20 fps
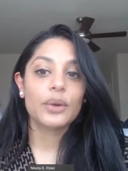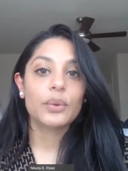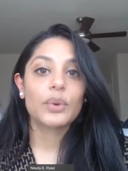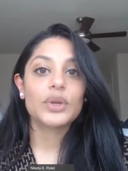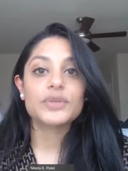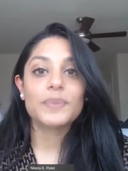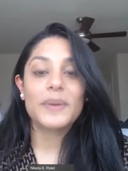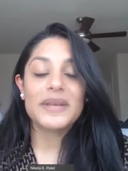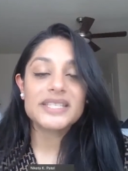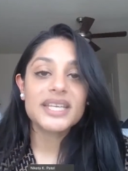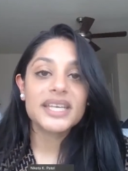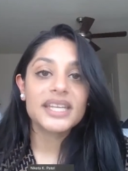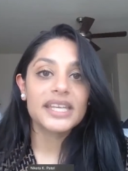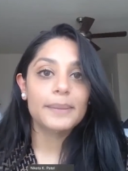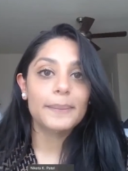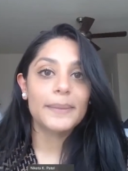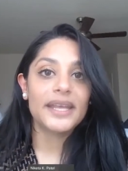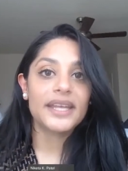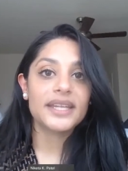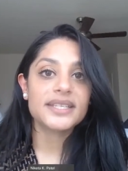which
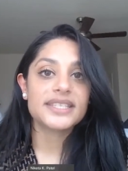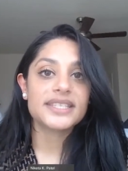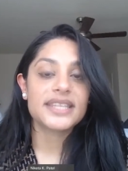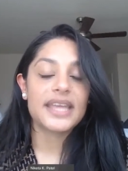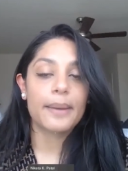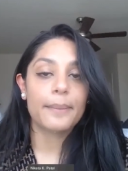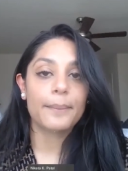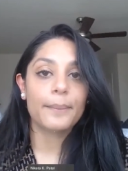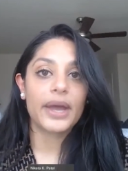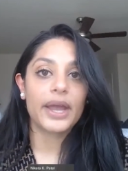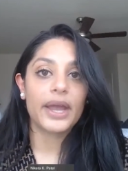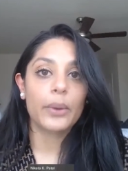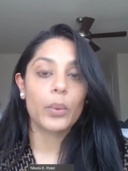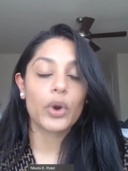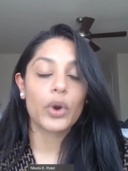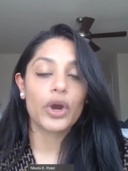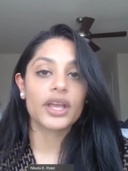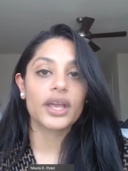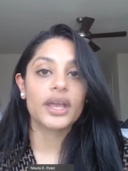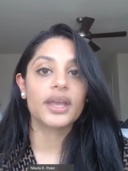basically means that my
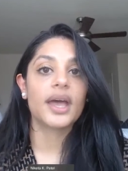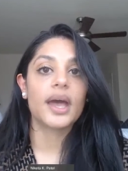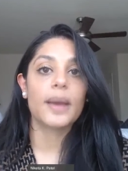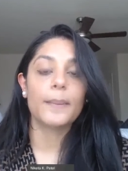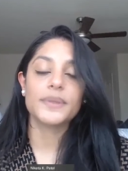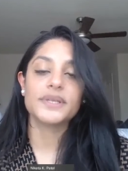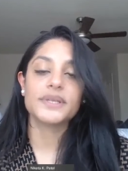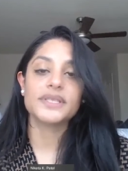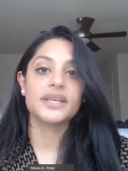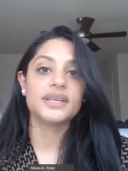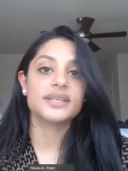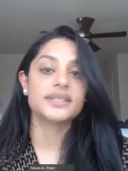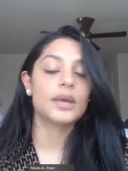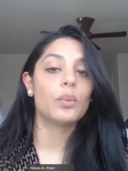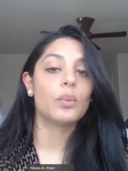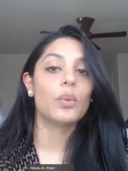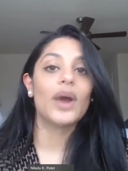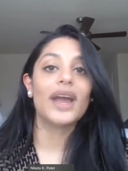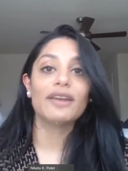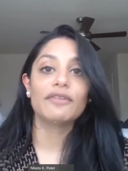work encompasses a
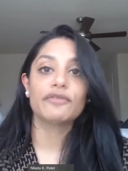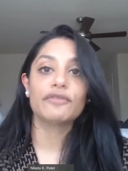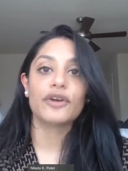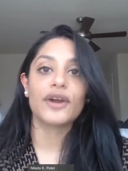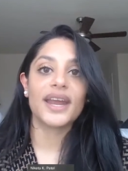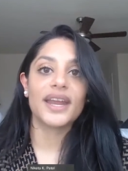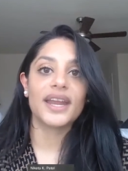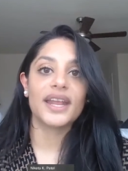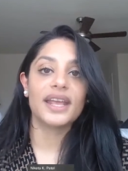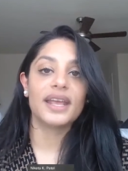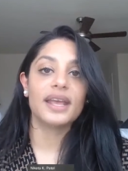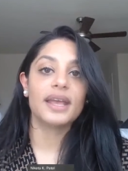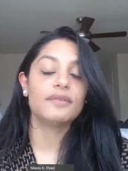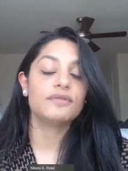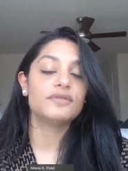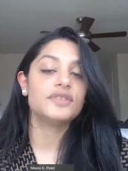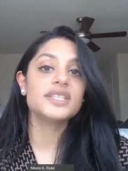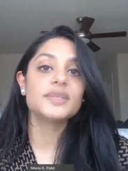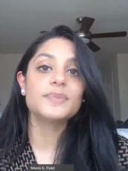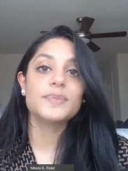wide variety
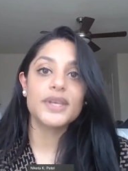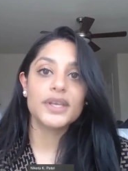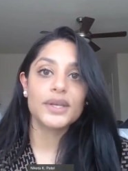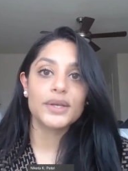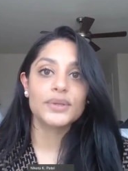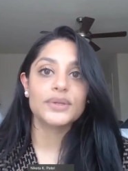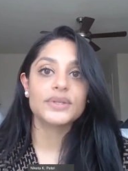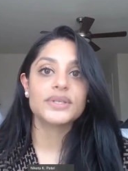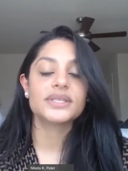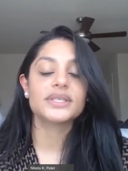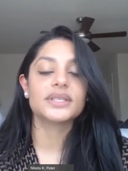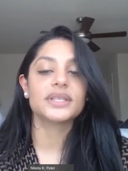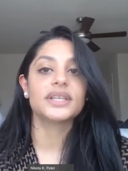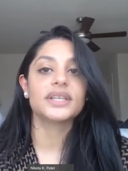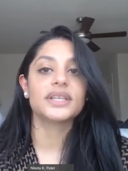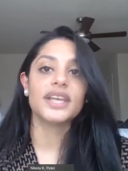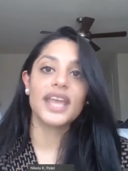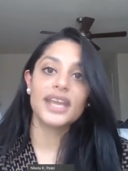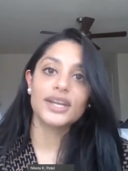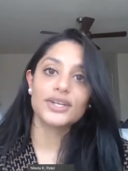of disputes,
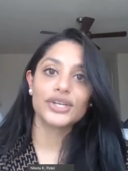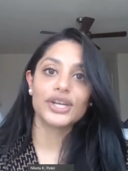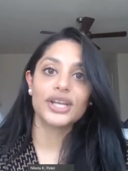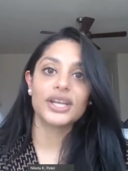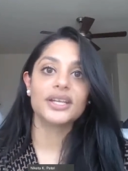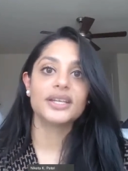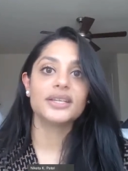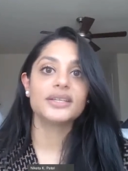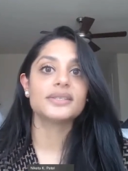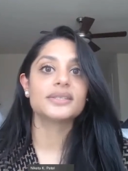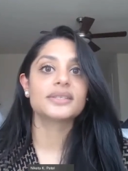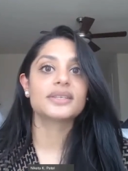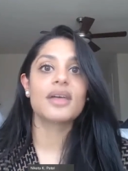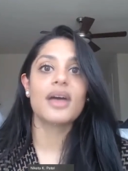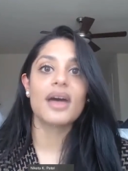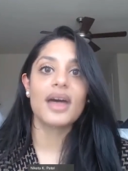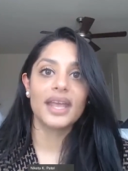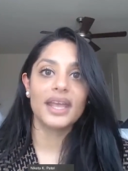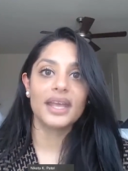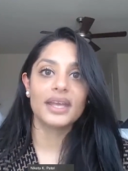litigations,
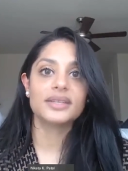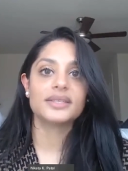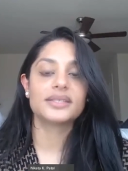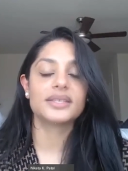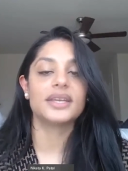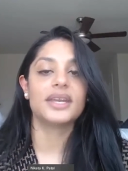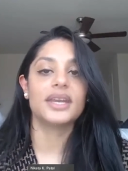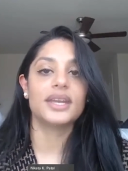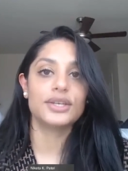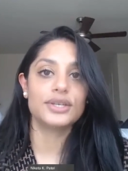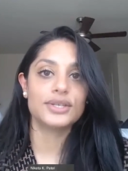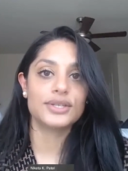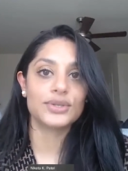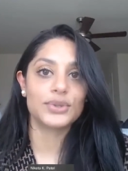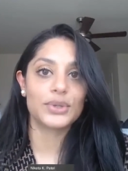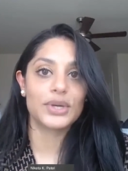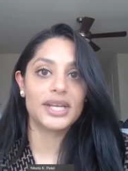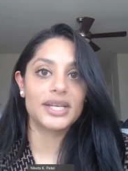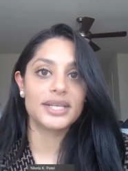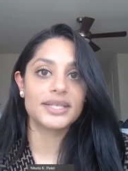clients, and
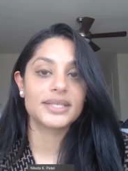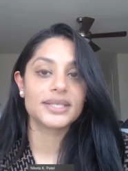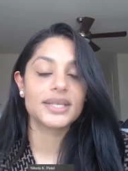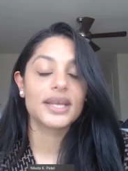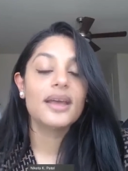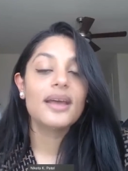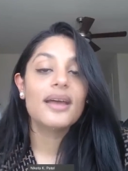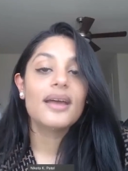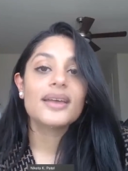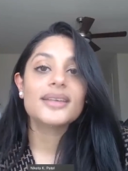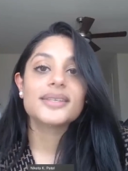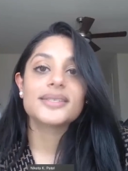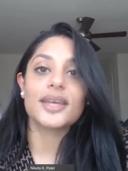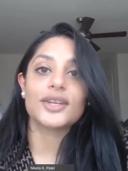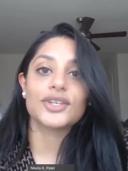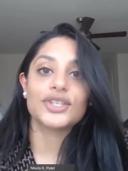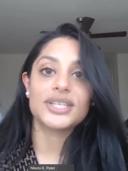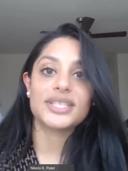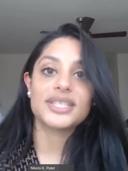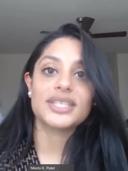industries,
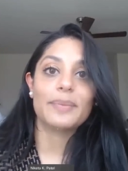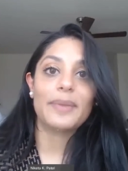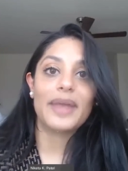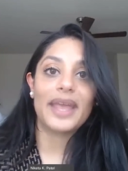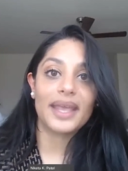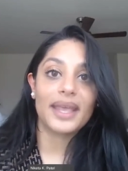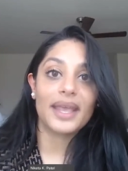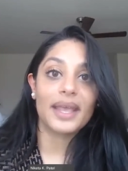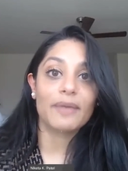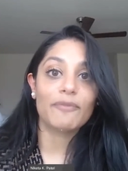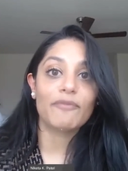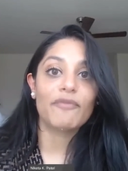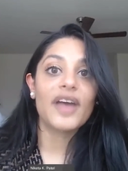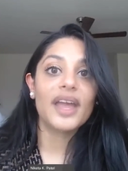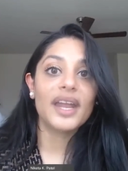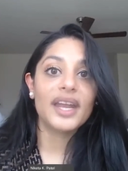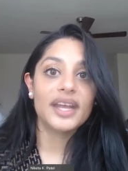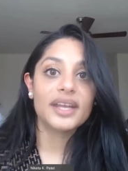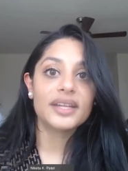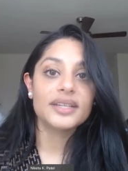such as the banking and
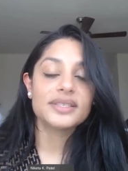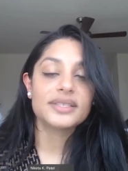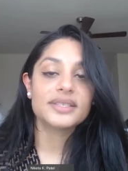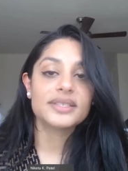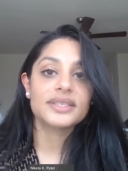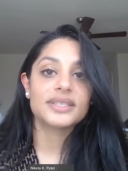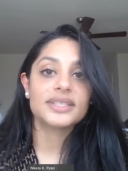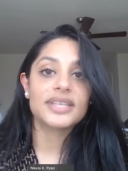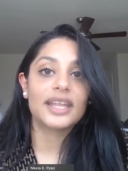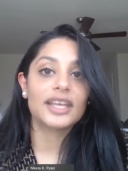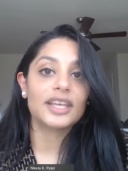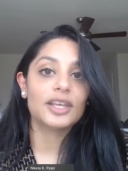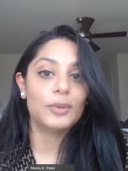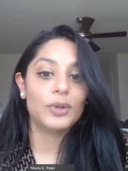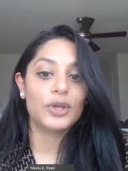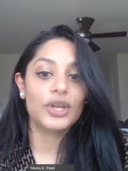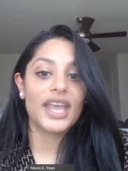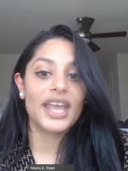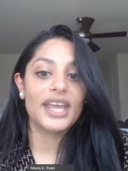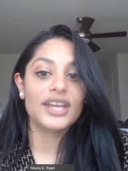finance,
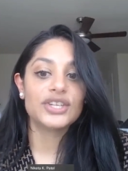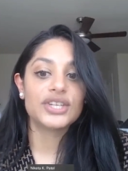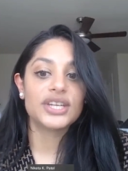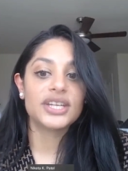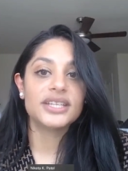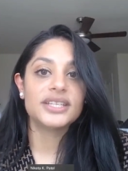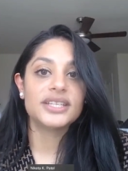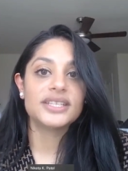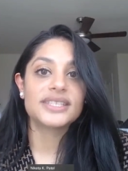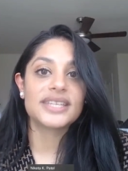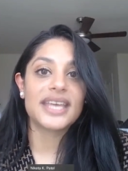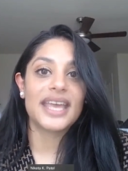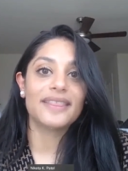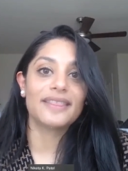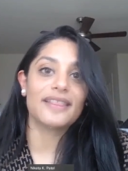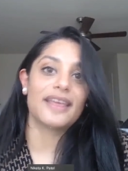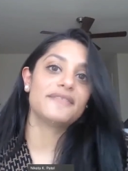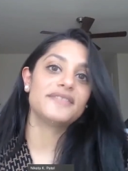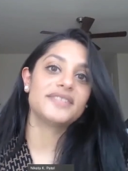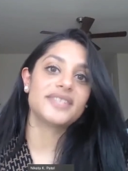telecommunications, and
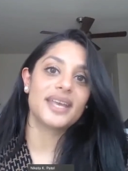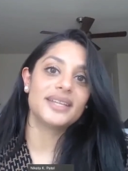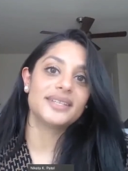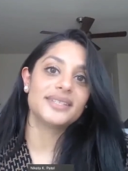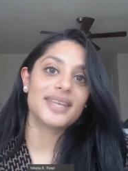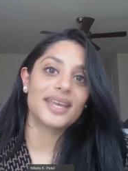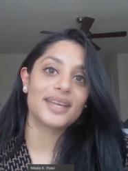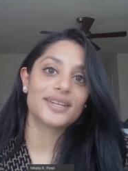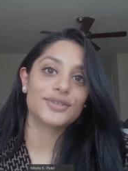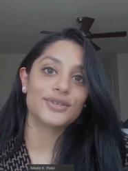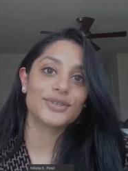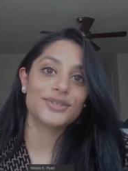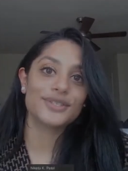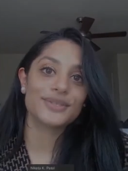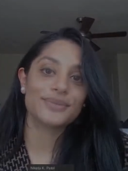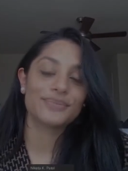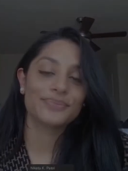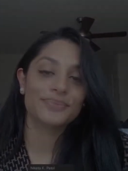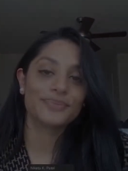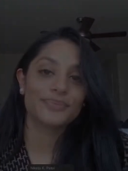life science sectors.